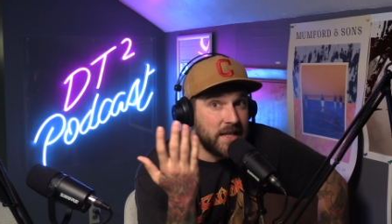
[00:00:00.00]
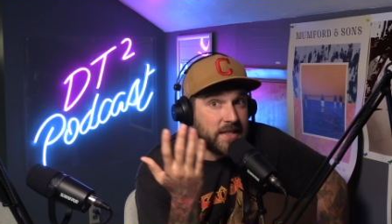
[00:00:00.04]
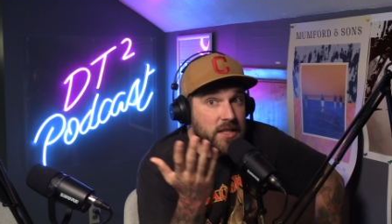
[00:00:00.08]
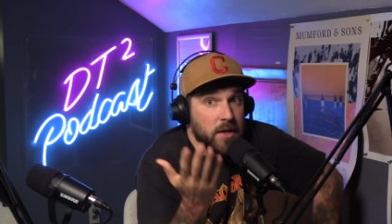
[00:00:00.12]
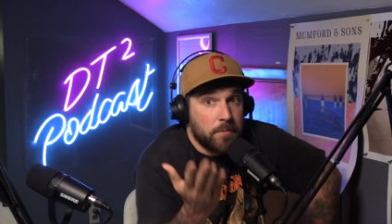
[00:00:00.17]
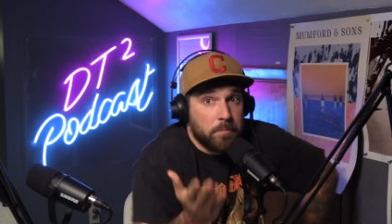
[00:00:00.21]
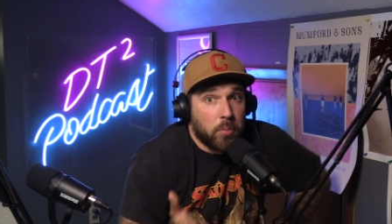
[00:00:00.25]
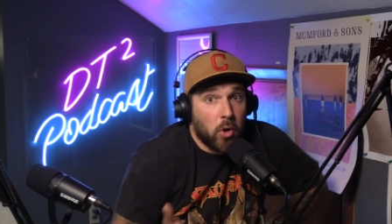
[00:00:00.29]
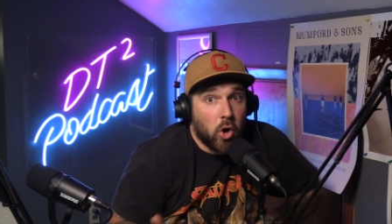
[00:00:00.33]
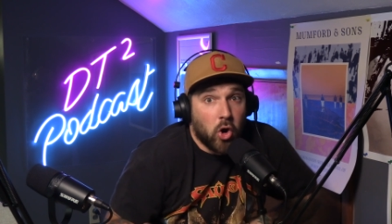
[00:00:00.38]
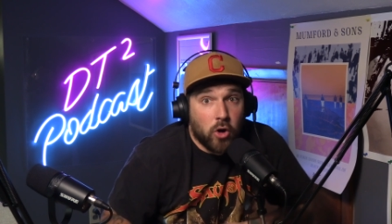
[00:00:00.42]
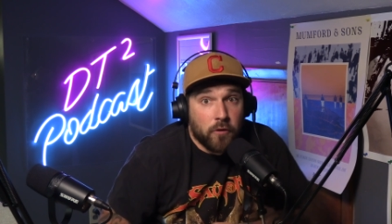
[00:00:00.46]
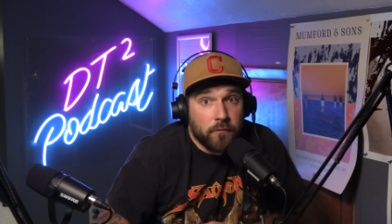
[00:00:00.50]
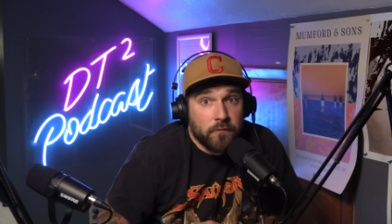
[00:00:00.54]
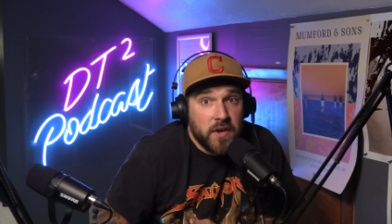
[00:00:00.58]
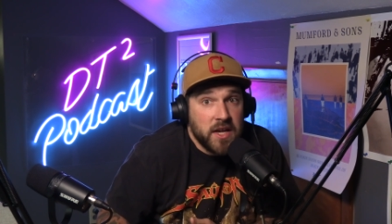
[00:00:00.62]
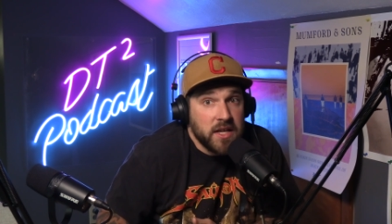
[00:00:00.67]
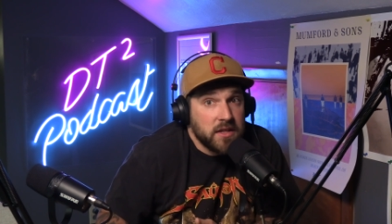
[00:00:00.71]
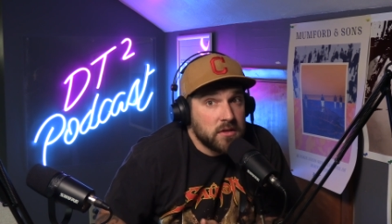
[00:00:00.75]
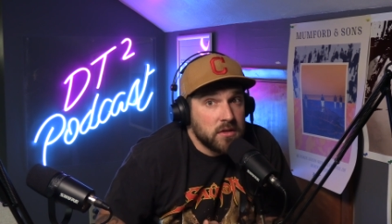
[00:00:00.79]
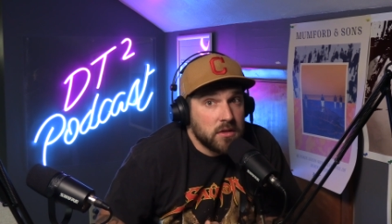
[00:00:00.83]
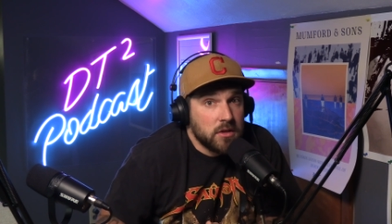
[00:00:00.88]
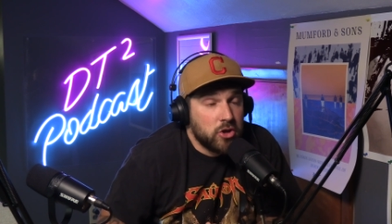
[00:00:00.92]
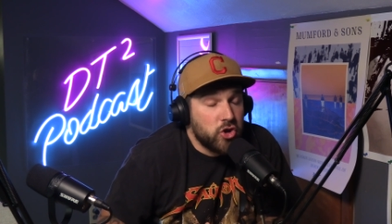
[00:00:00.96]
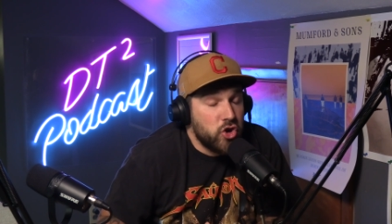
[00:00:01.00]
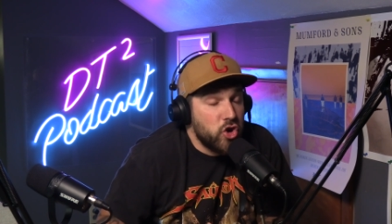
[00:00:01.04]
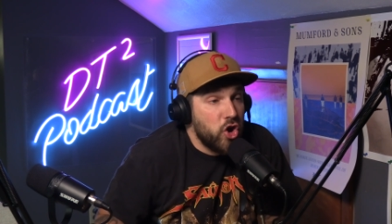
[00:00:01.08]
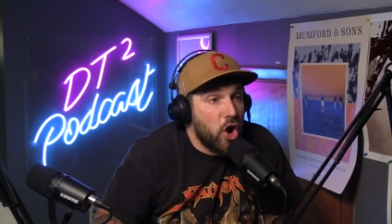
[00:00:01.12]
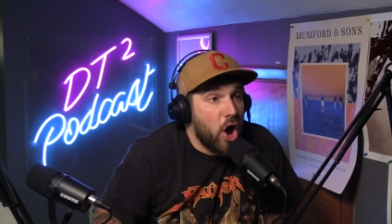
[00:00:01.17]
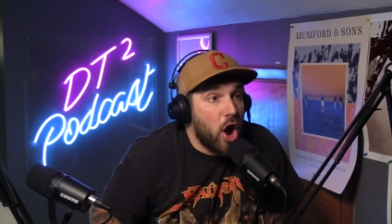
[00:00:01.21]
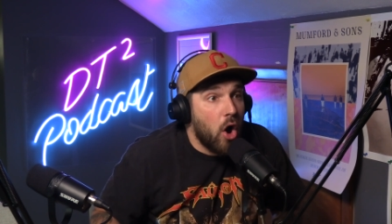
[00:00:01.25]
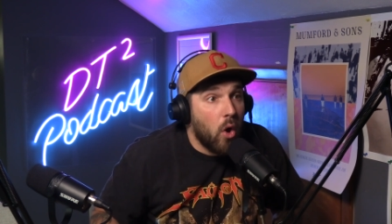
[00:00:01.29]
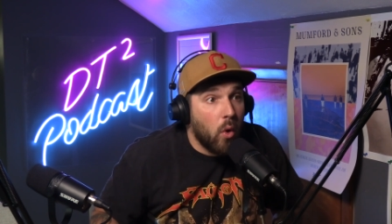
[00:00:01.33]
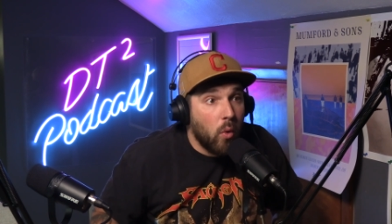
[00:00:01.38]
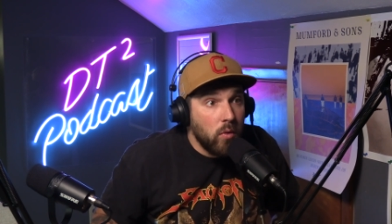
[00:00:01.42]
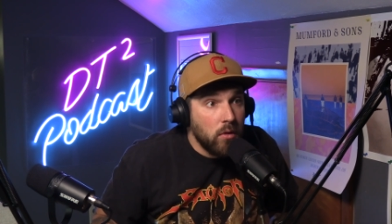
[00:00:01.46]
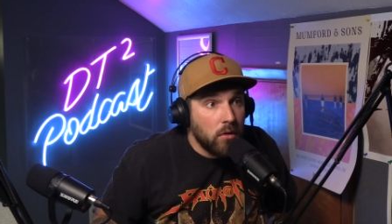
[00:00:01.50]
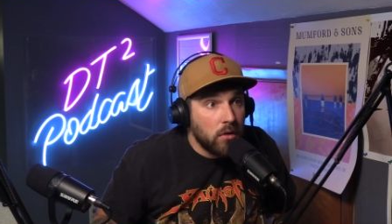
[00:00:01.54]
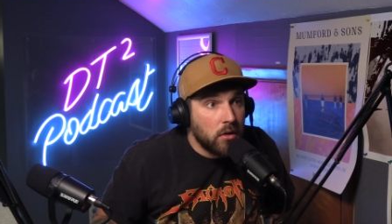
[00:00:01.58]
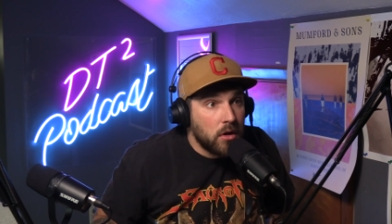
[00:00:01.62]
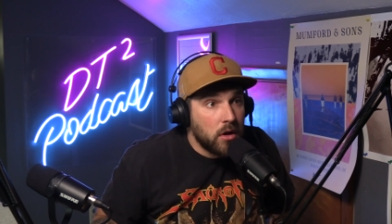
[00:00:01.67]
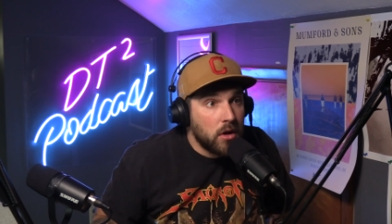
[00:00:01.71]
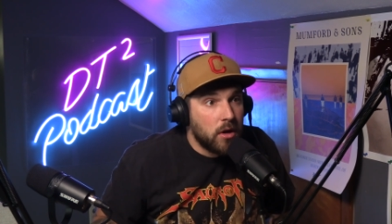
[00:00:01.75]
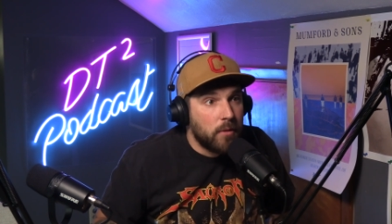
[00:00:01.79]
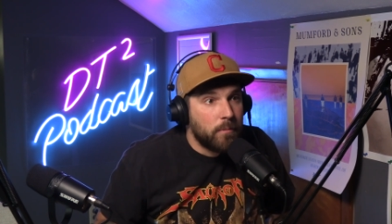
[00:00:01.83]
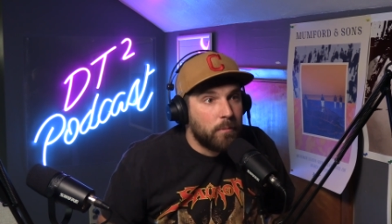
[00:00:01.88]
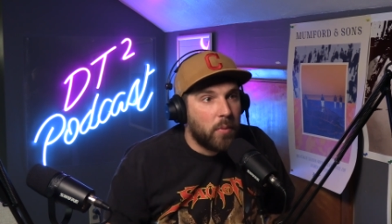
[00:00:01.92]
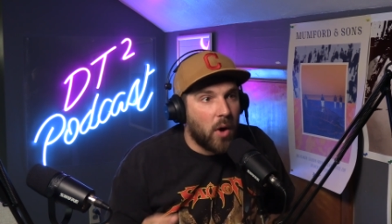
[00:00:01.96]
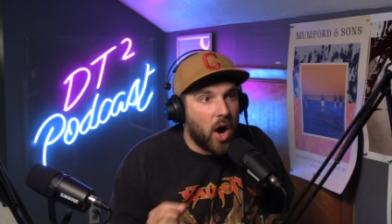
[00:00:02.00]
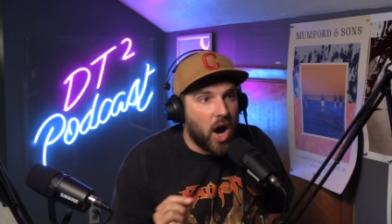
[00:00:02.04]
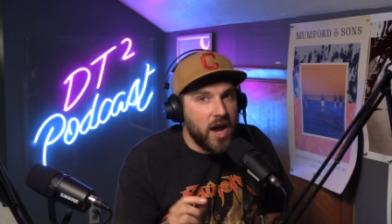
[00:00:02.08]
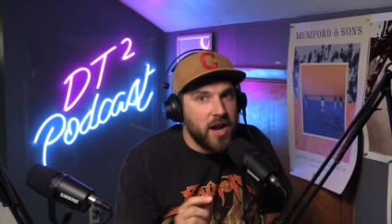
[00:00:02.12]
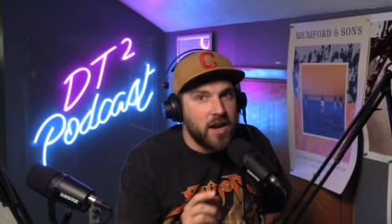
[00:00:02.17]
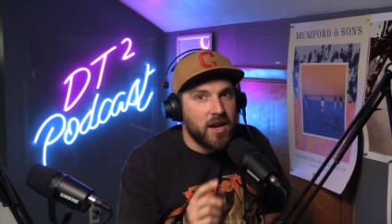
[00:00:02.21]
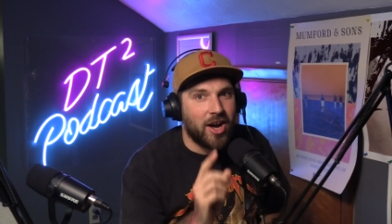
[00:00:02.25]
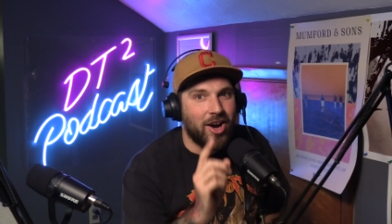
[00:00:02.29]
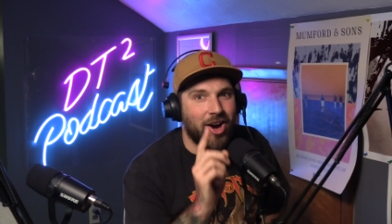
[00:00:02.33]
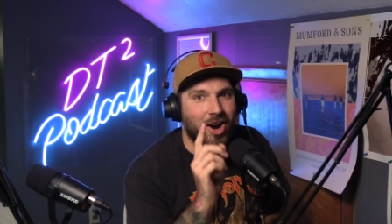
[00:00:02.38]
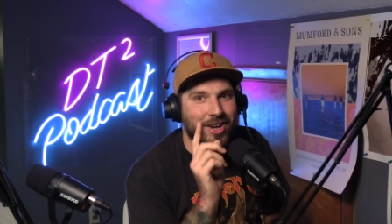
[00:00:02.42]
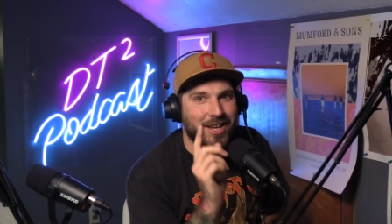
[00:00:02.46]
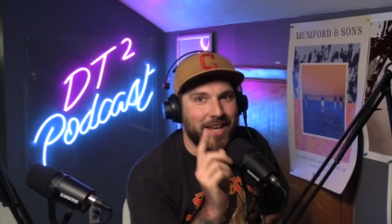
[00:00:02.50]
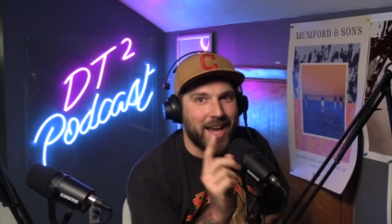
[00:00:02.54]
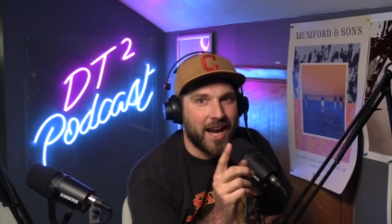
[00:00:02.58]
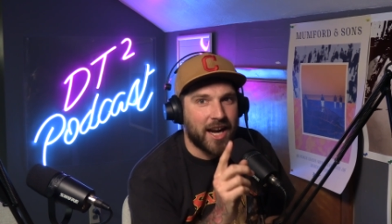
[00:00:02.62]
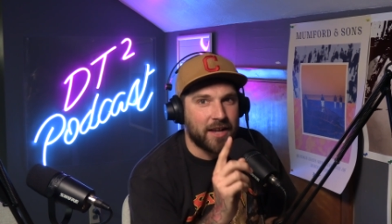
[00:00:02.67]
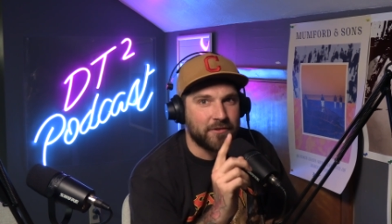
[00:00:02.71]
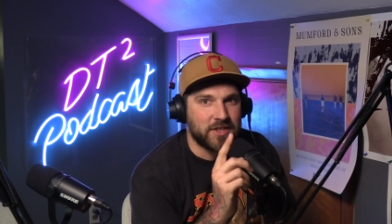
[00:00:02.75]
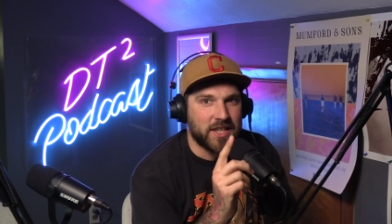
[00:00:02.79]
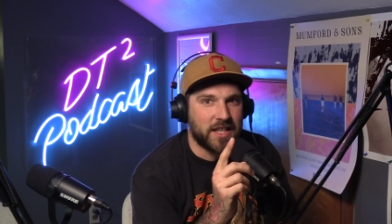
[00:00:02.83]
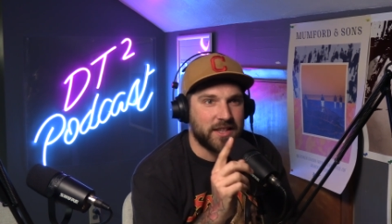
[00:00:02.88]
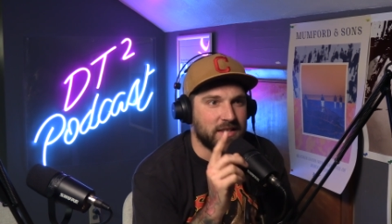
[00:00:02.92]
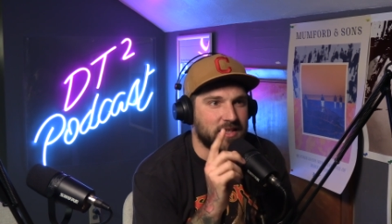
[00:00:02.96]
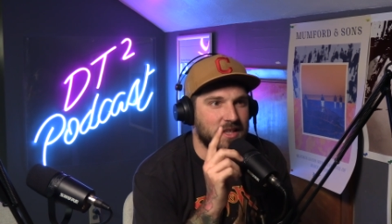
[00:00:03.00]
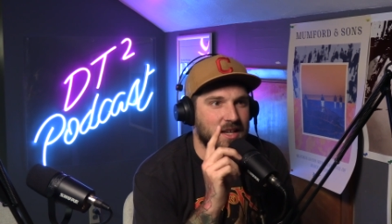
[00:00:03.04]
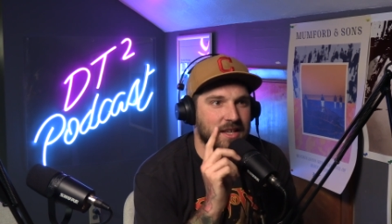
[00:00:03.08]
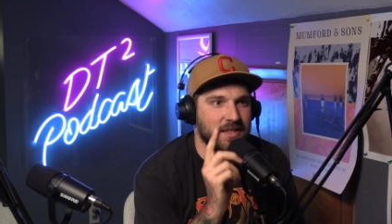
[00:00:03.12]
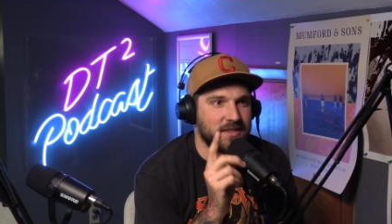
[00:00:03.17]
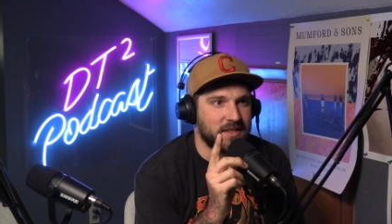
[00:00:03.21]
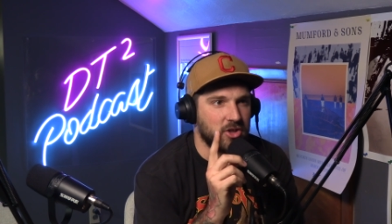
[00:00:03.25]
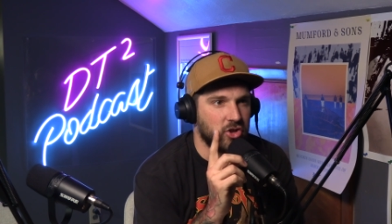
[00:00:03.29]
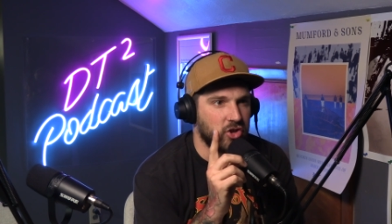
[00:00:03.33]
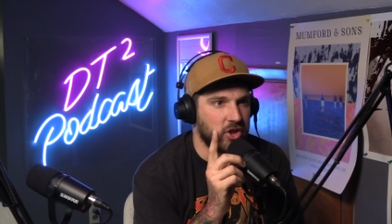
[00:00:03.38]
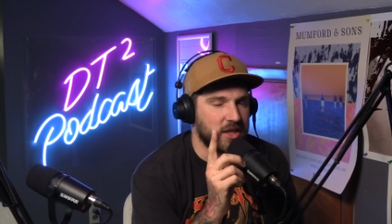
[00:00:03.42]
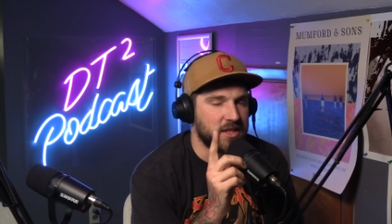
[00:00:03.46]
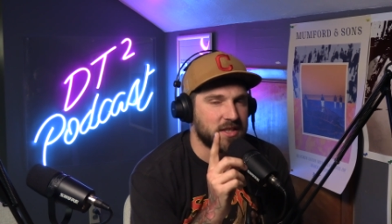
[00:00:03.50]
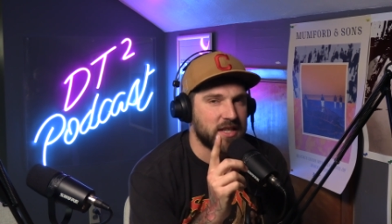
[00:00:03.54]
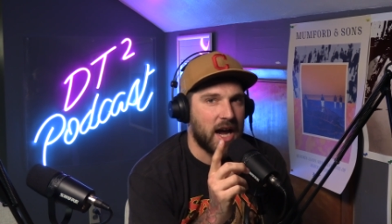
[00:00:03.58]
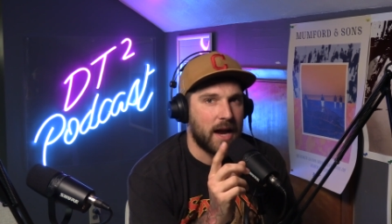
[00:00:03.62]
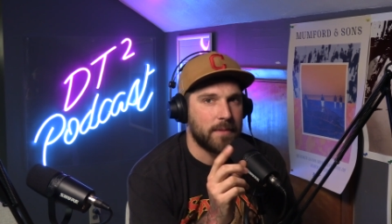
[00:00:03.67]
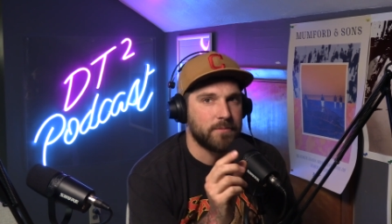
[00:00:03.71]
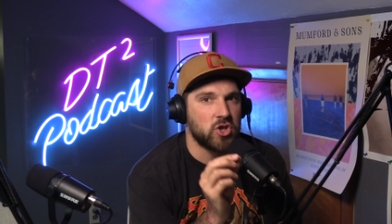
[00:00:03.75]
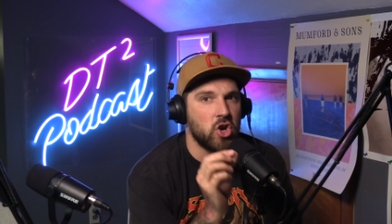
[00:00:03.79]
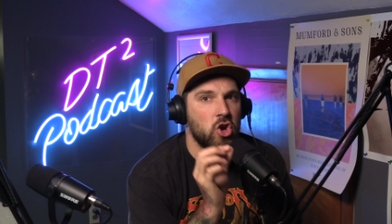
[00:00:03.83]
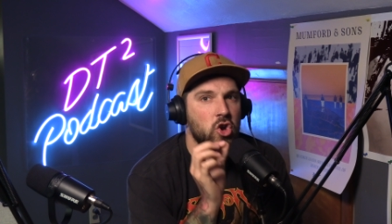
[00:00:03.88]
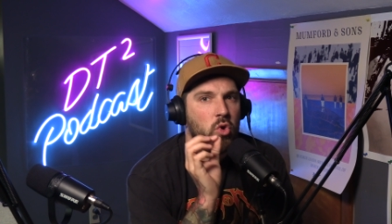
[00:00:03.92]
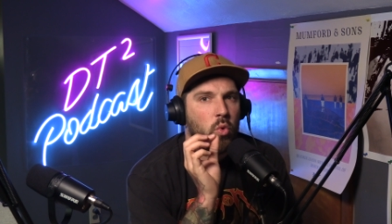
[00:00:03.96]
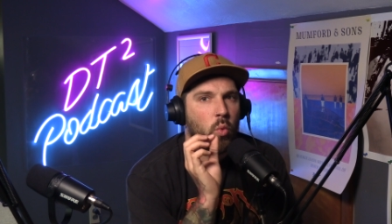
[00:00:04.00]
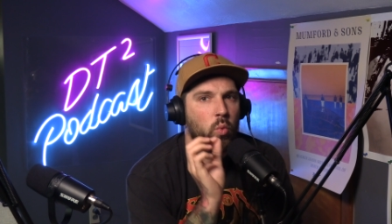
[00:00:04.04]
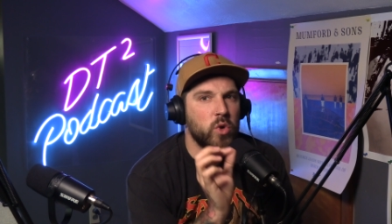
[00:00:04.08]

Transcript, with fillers: Is it perfect? no. But again, I've said this a gazillion times.